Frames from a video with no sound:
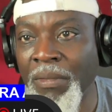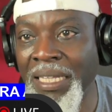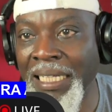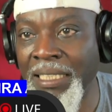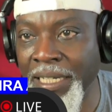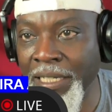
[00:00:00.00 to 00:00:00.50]

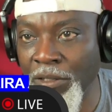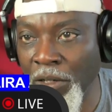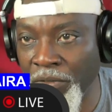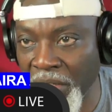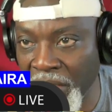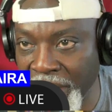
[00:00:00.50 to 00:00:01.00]
days of
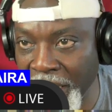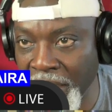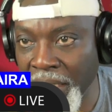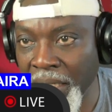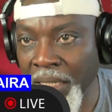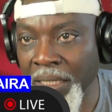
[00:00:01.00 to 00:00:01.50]
the state
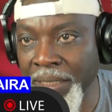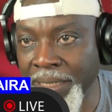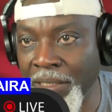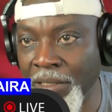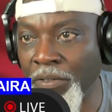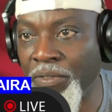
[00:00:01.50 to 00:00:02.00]
date
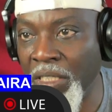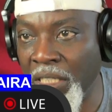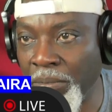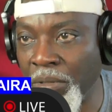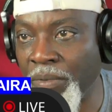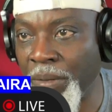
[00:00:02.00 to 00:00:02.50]
of receipt
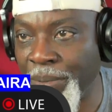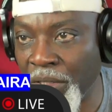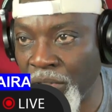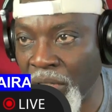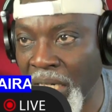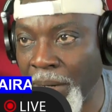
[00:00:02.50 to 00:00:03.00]
of the
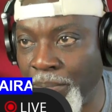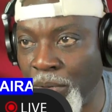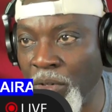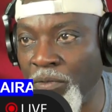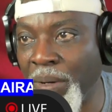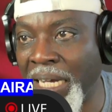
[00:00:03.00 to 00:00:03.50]
petition,
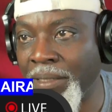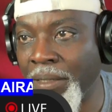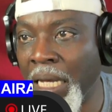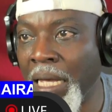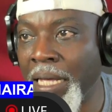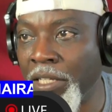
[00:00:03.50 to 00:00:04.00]
approved by
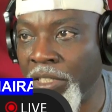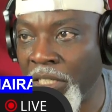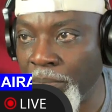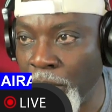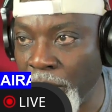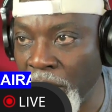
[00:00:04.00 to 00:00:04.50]
a
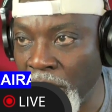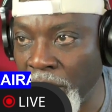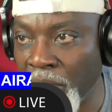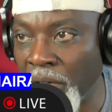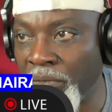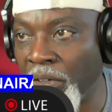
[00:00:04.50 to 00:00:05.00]
simple majority
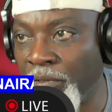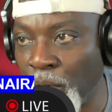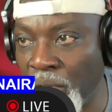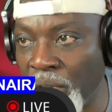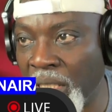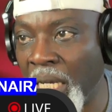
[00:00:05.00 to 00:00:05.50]
of the
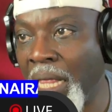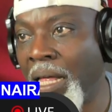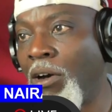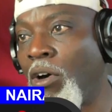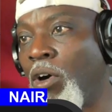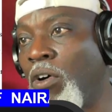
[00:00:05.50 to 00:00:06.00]
votes
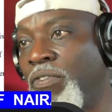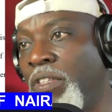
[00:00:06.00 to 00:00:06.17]
of the